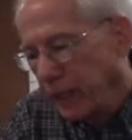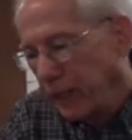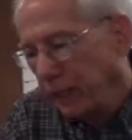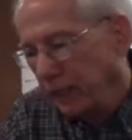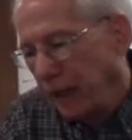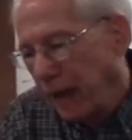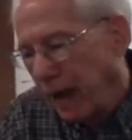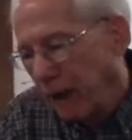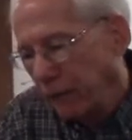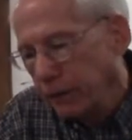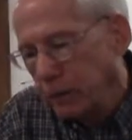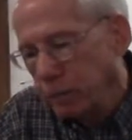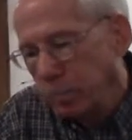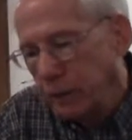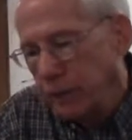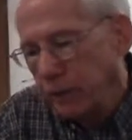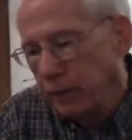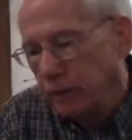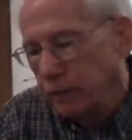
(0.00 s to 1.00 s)
he allowed to
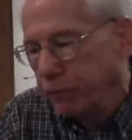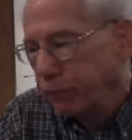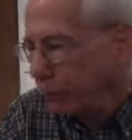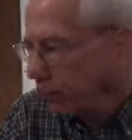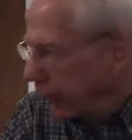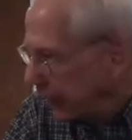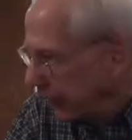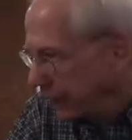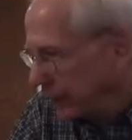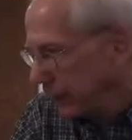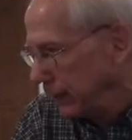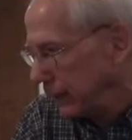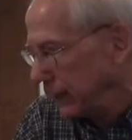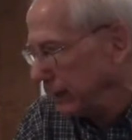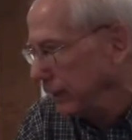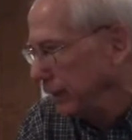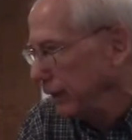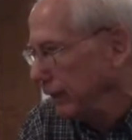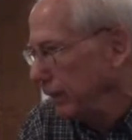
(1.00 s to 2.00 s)
be
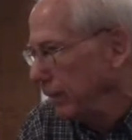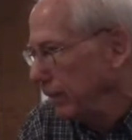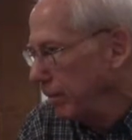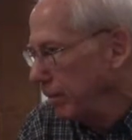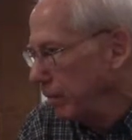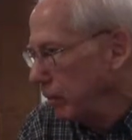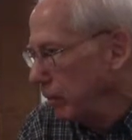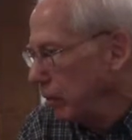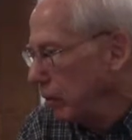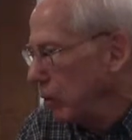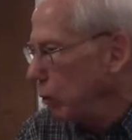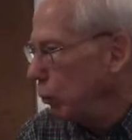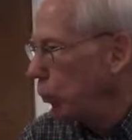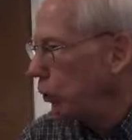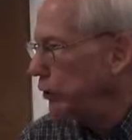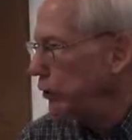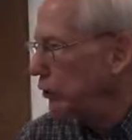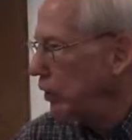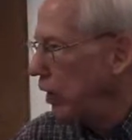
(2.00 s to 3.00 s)
inflicted
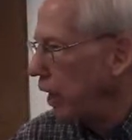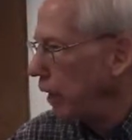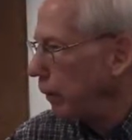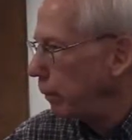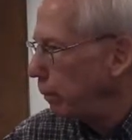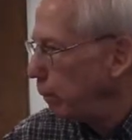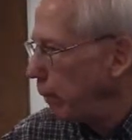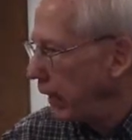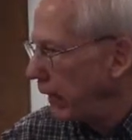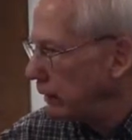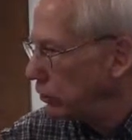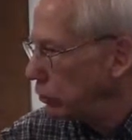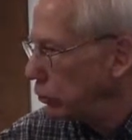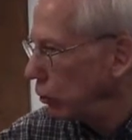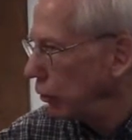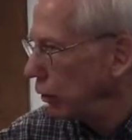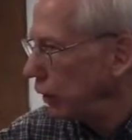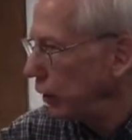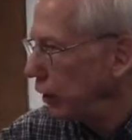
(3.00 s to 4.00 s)
was not
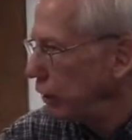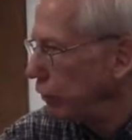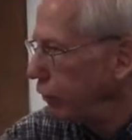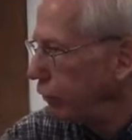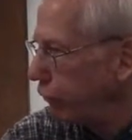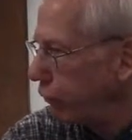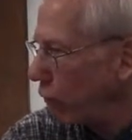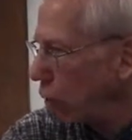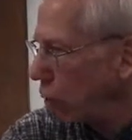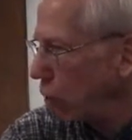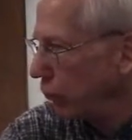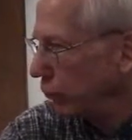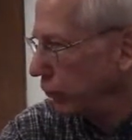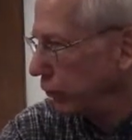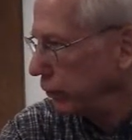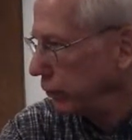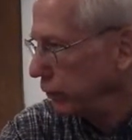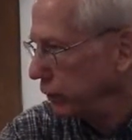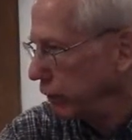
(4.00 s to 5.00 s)
based on any
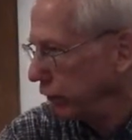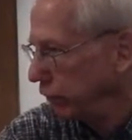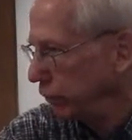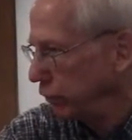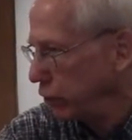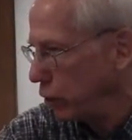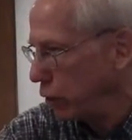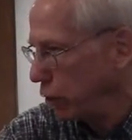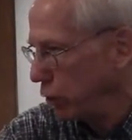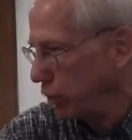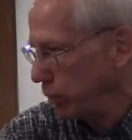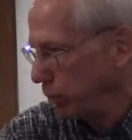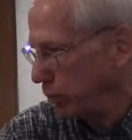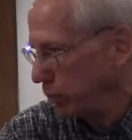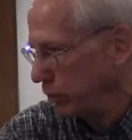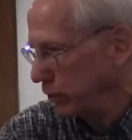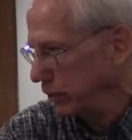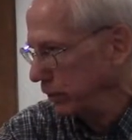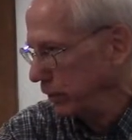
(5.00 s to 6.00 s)
fault of
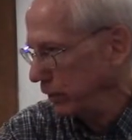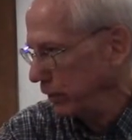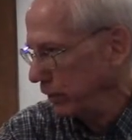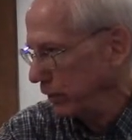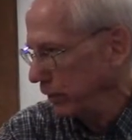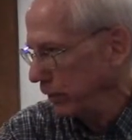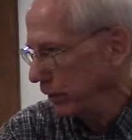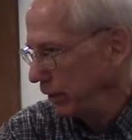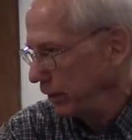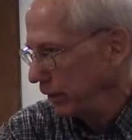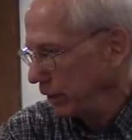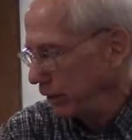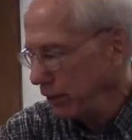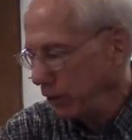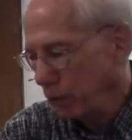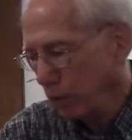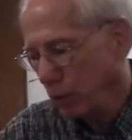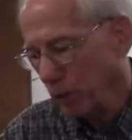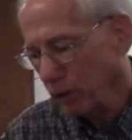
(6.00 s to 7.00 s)
Job's.
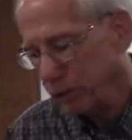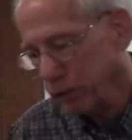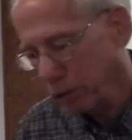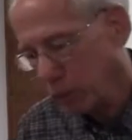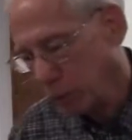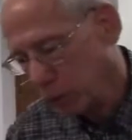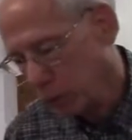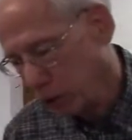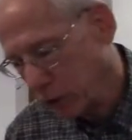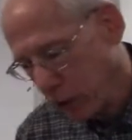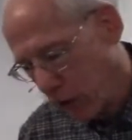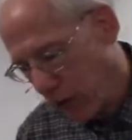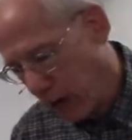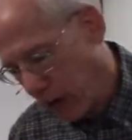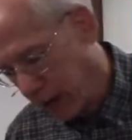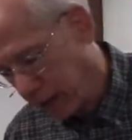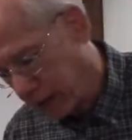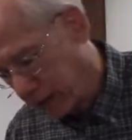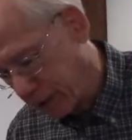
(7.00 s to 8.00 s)
In other words, it was
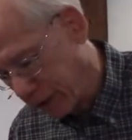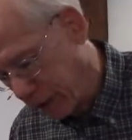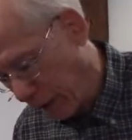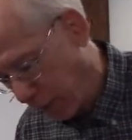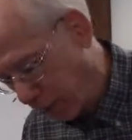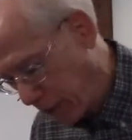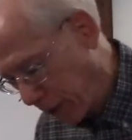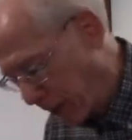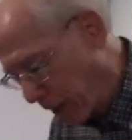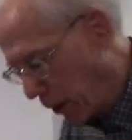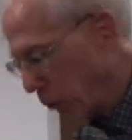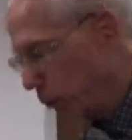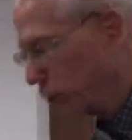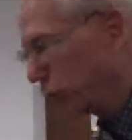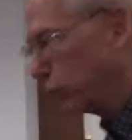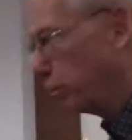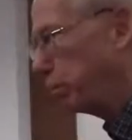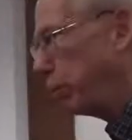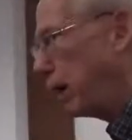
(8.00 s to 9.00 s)
not something that was